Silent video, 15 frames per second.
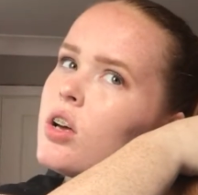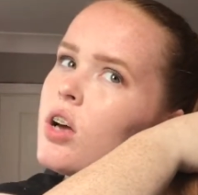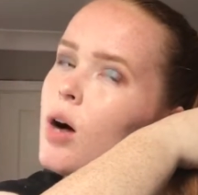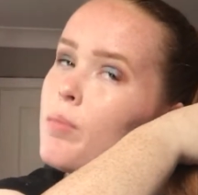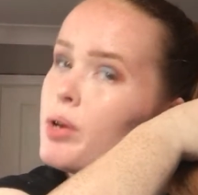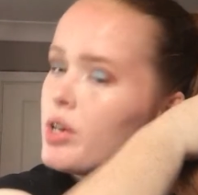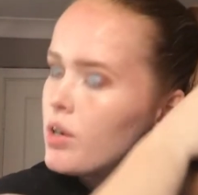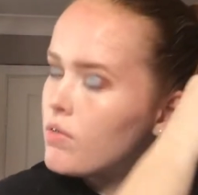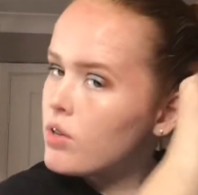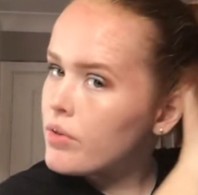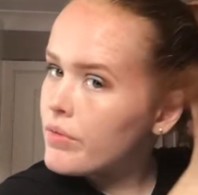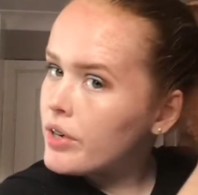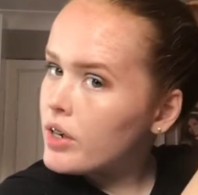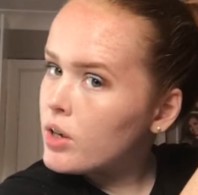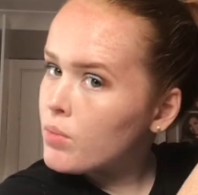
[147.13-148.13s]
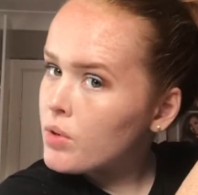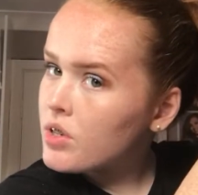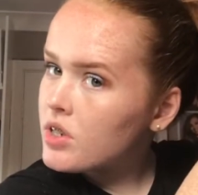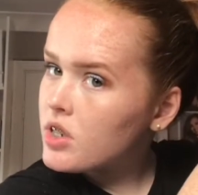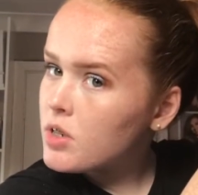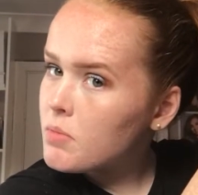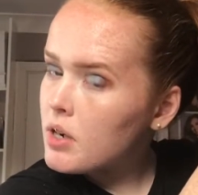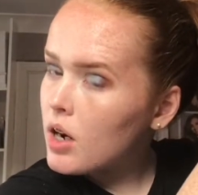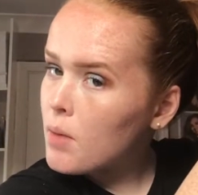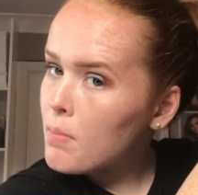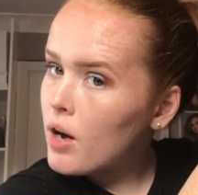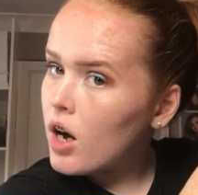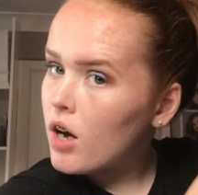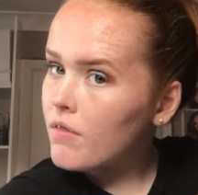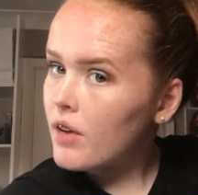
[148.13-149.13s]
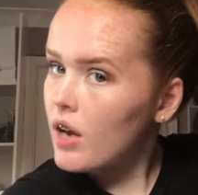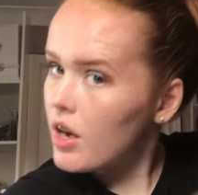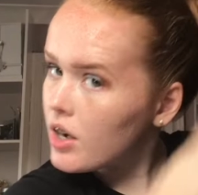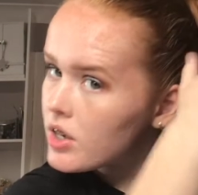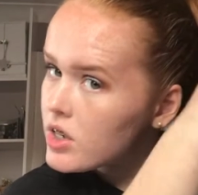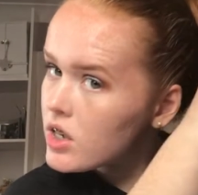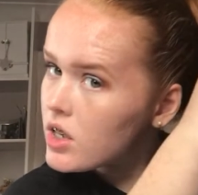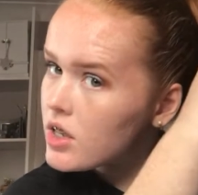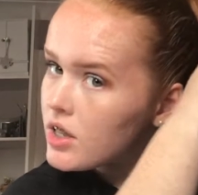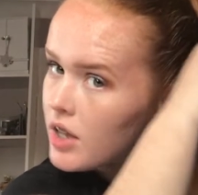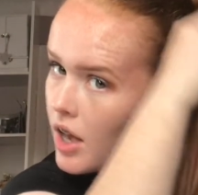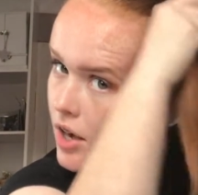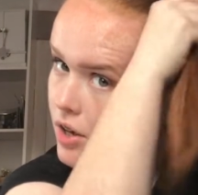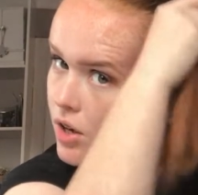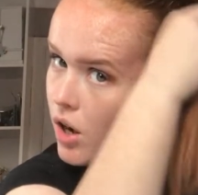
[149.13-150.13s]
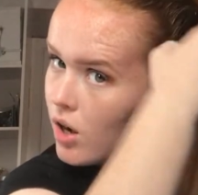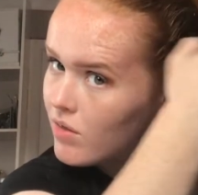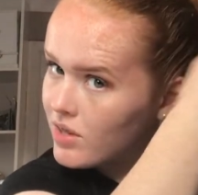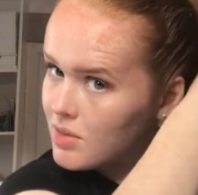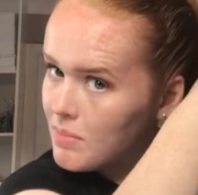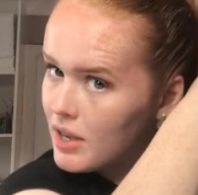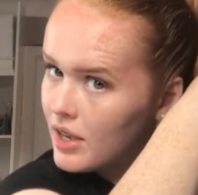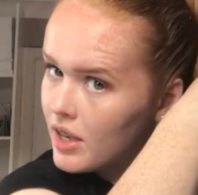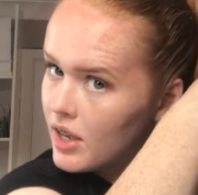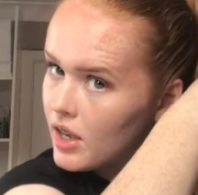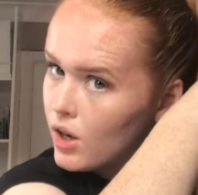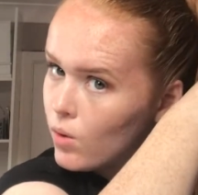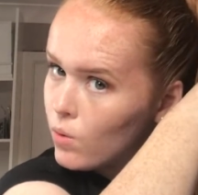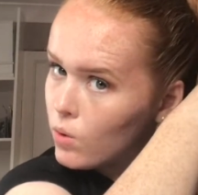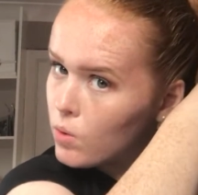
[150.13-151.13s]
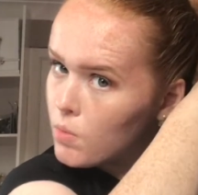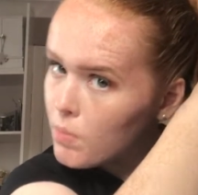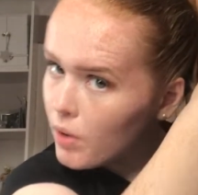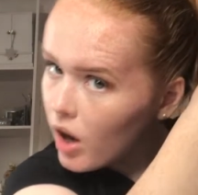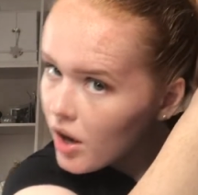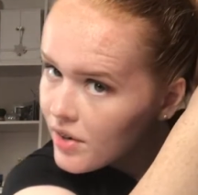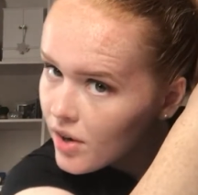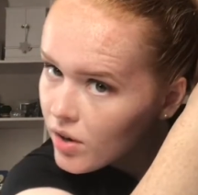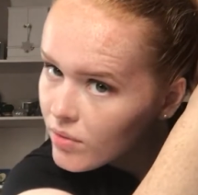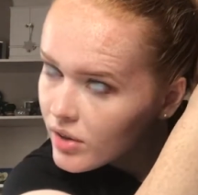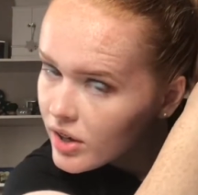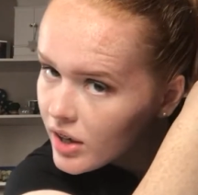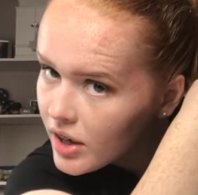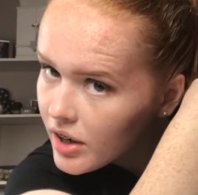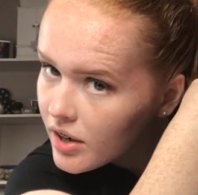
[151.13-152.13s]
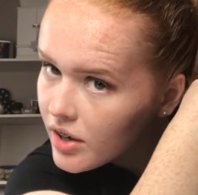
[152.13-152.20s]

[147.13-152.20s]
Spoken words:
I mean, if you really want it to be like perfect, then obviously make it equal, but I don't really